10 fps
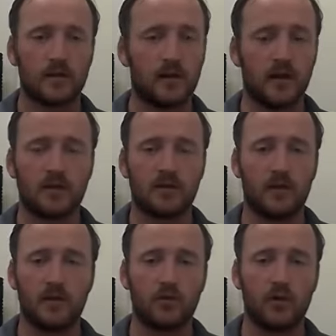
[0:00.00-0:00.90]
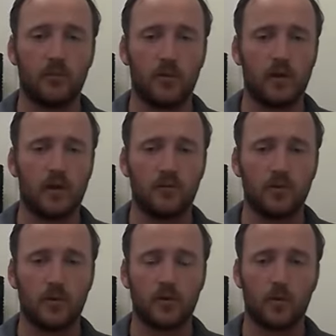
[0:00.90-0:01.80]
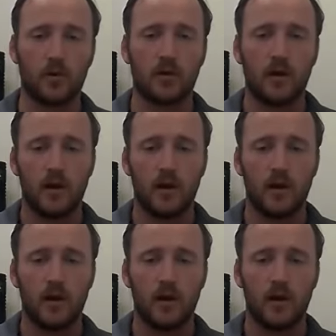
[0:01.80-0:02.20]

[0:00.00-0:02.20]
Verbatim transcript: like I said, I'd have no money, I'd have nowhere to work